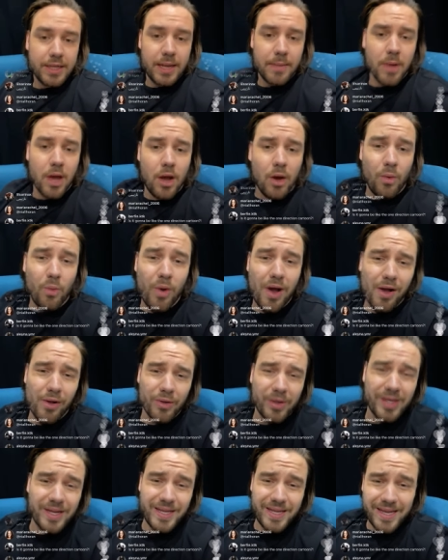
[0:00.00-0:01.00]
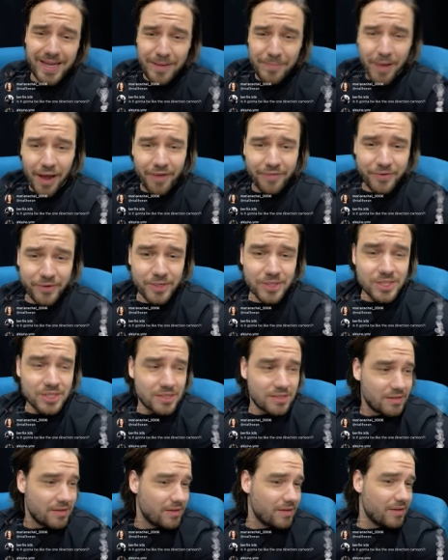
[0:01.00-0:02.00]
Liam? Well, EE
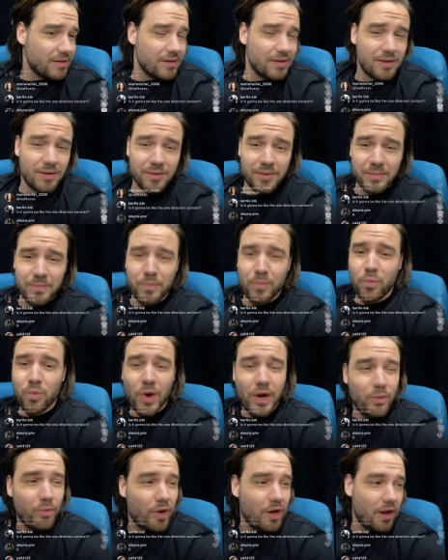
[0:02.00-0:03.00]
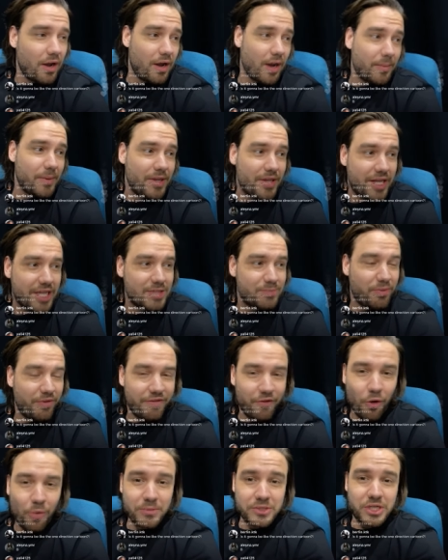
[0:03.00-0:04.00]
BAFTAs. When will I? I mean, this
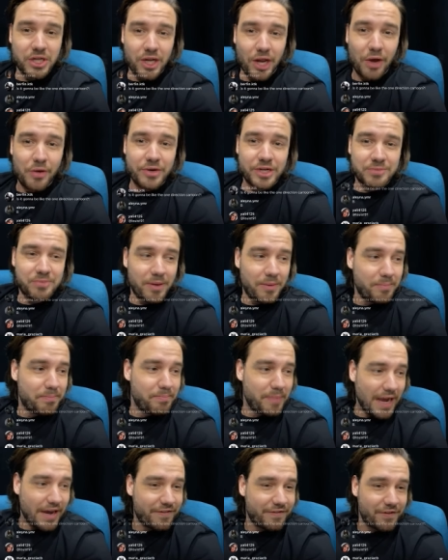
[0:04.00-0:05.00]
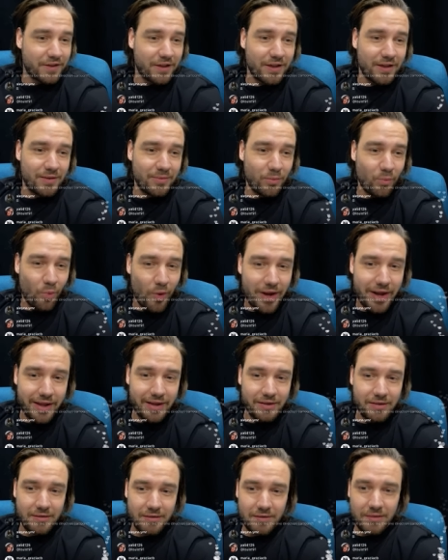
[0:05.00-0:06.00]
performance alone has been BAFTA
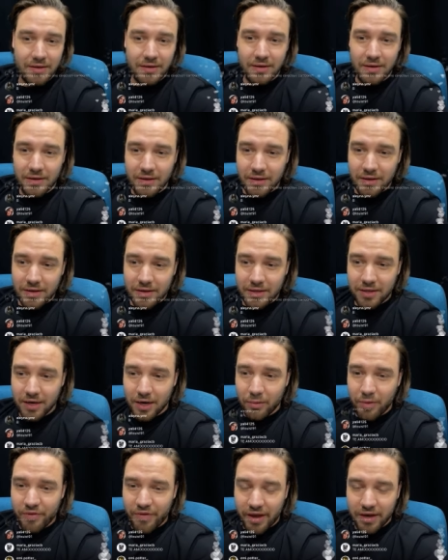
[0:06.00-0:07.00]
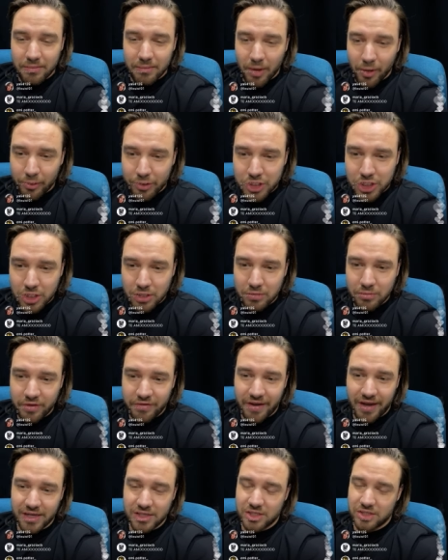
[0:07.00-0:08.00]
winning. You know, we've had emotion,
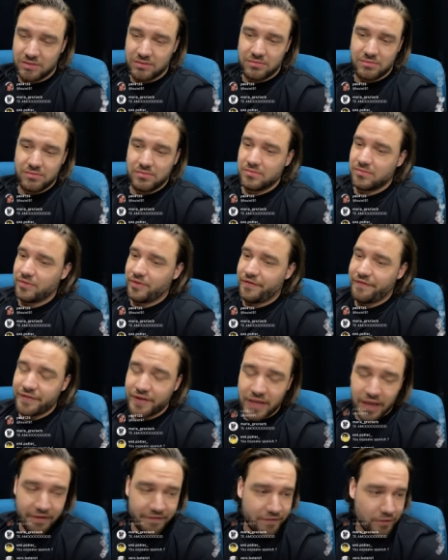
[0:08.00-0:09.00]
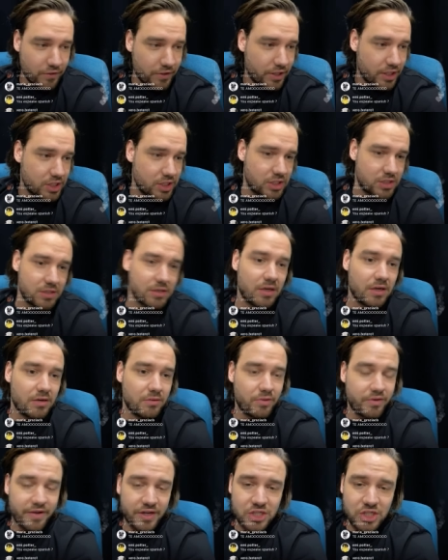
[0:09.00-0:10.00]
we've had forgetfulness,
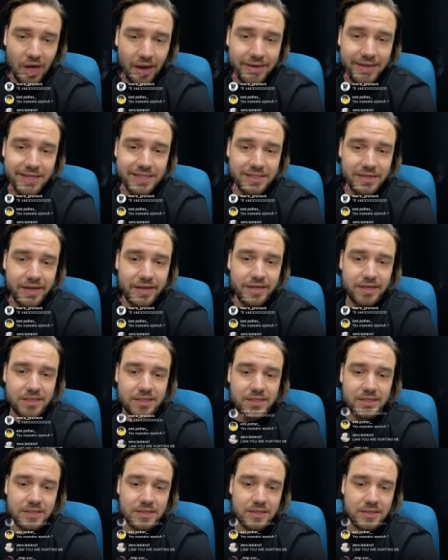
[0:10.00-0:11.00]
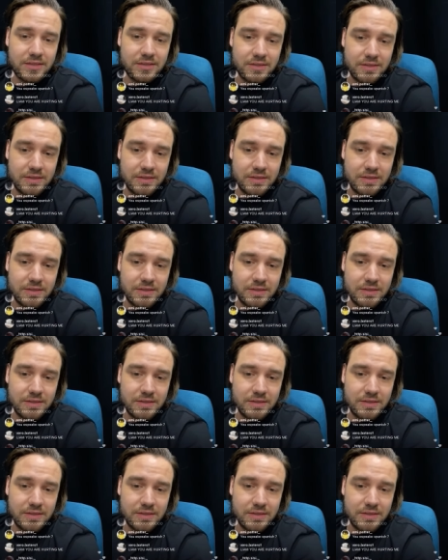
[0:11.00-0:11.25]
we've had tiny snakes,